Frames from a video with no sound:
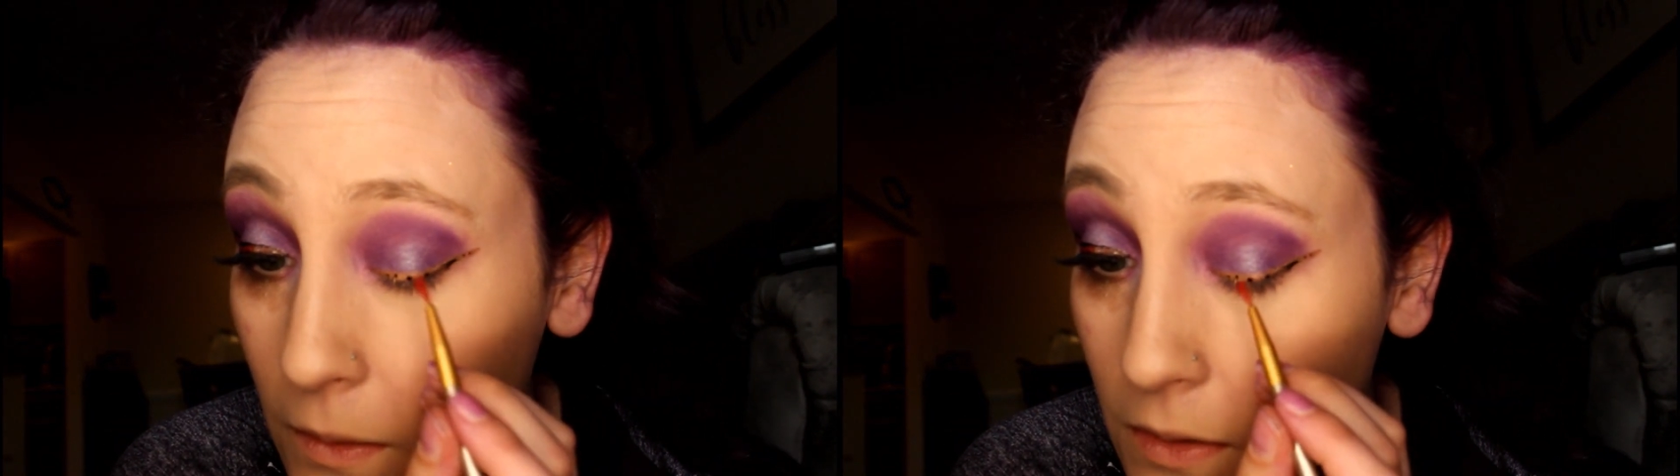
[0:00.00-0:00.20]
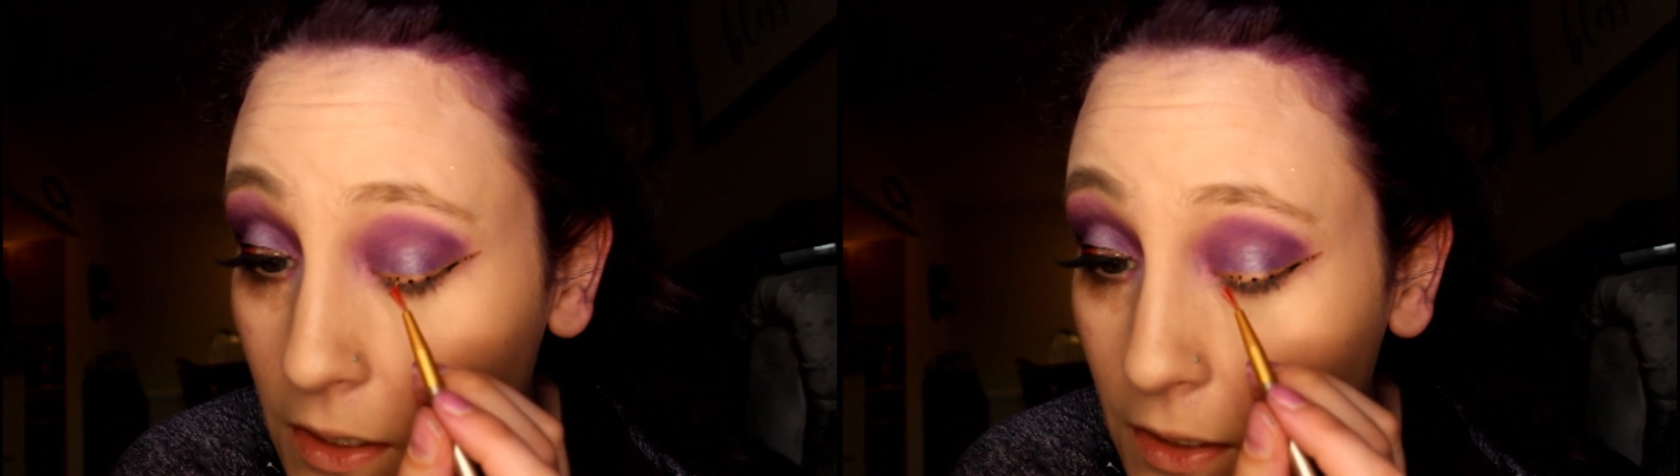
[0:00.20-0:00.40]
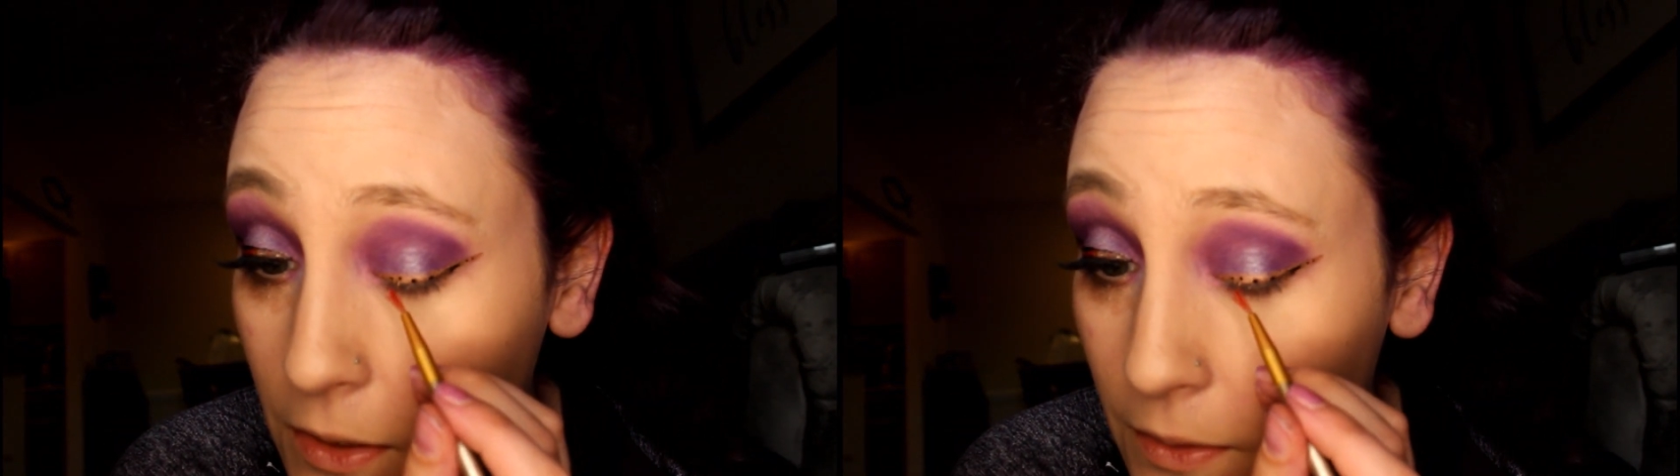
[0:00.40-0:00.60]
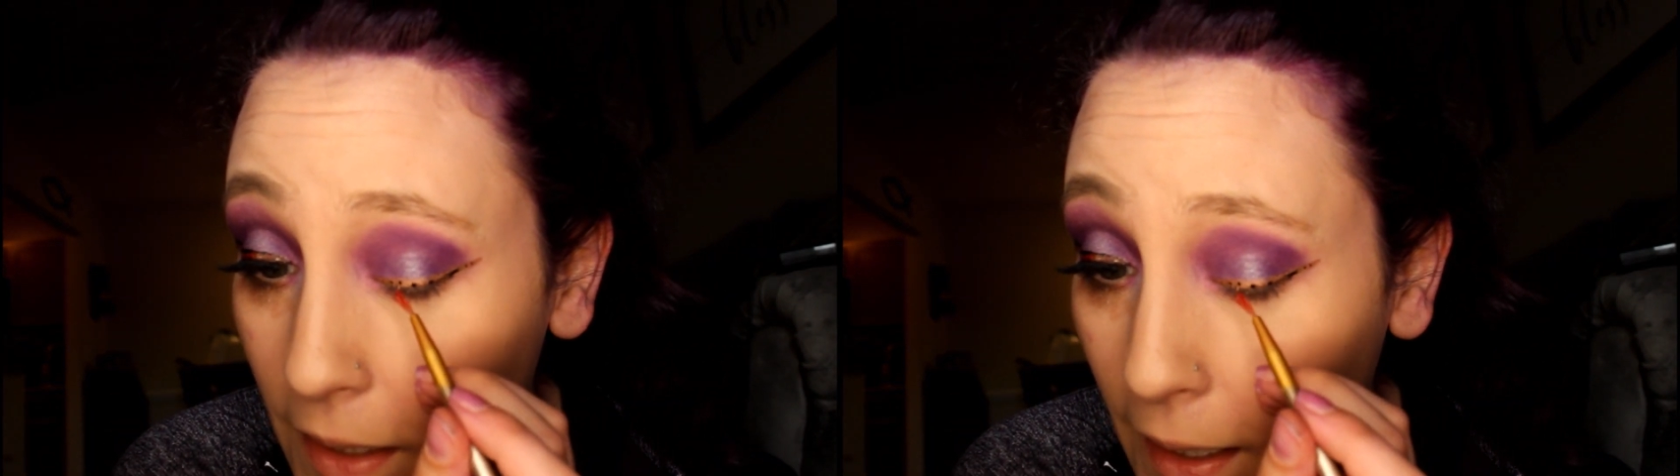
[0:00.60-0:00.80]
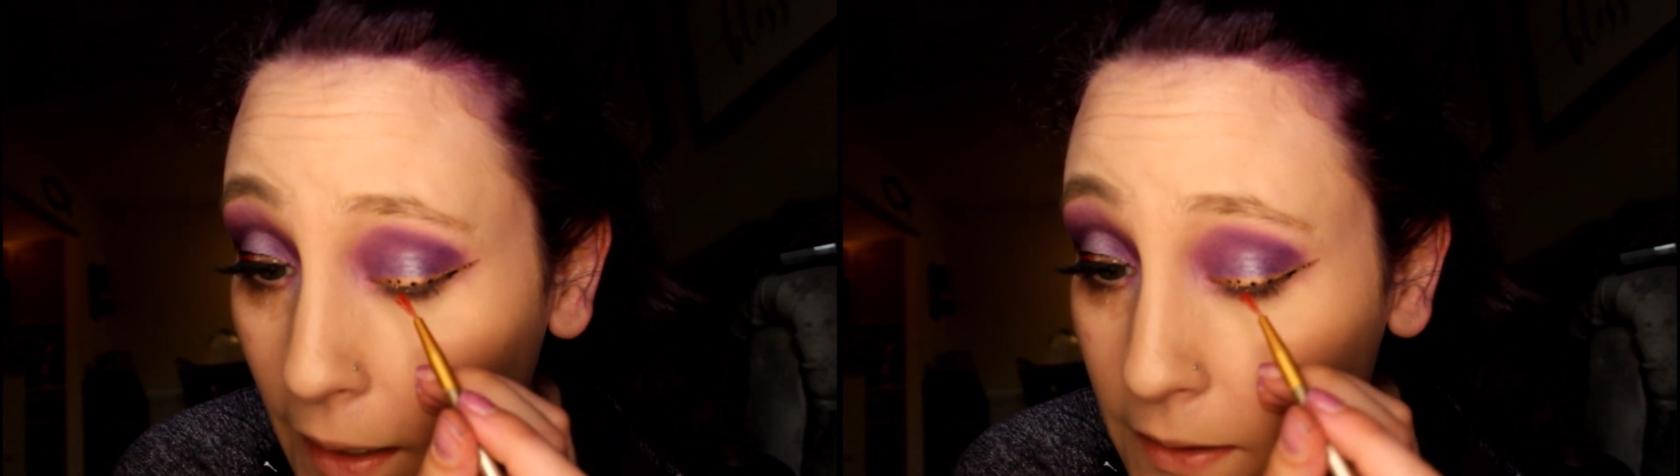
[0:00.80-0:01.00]
gonna do
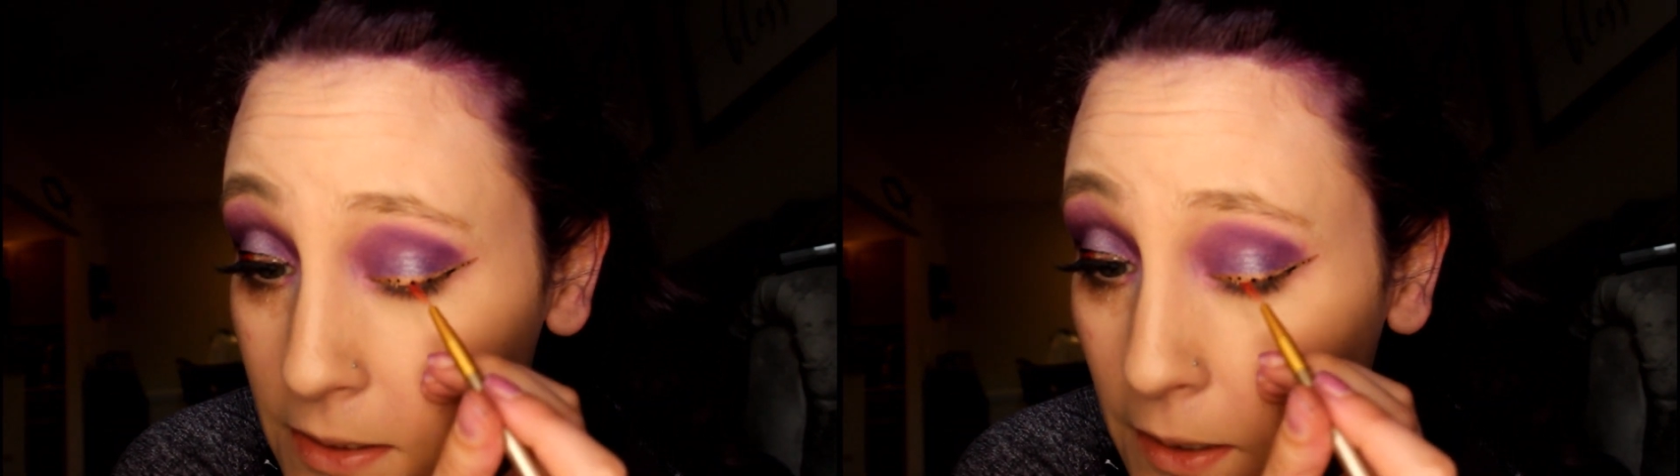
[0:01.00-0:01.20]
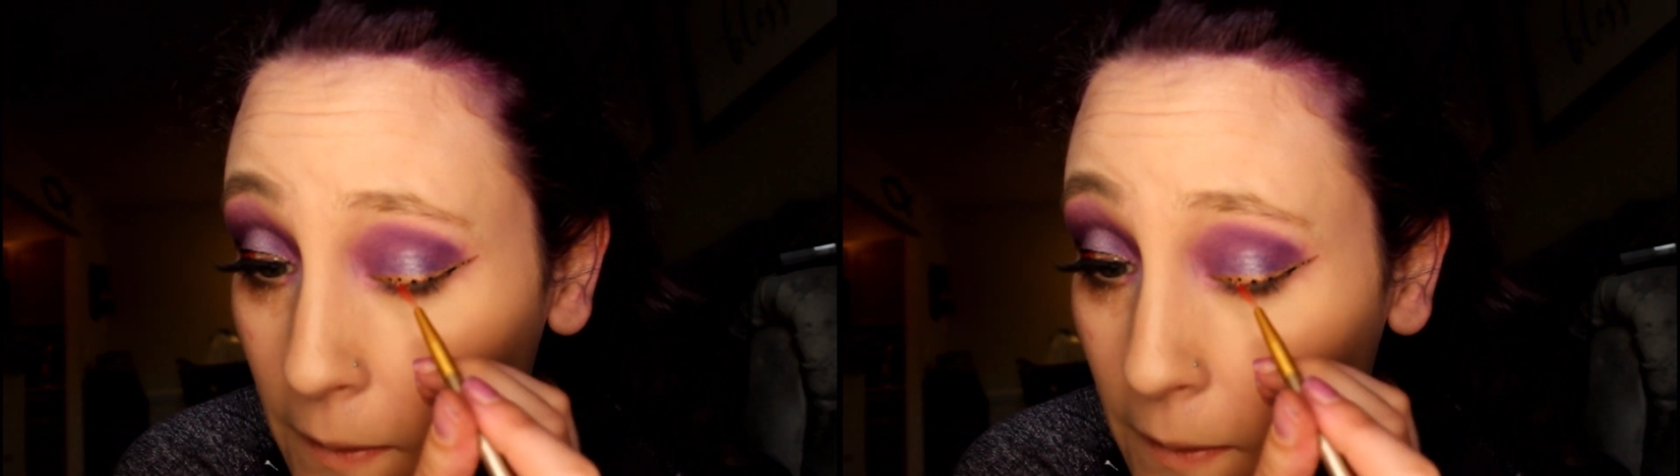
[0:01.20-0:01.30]
that.